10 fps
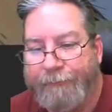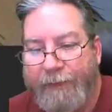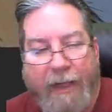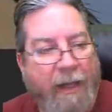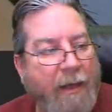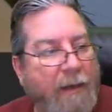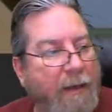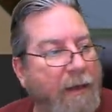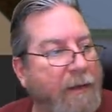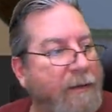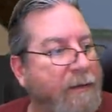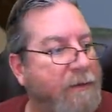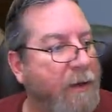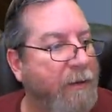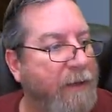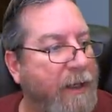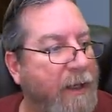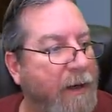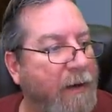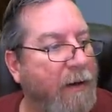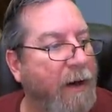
Yeah. So, in here,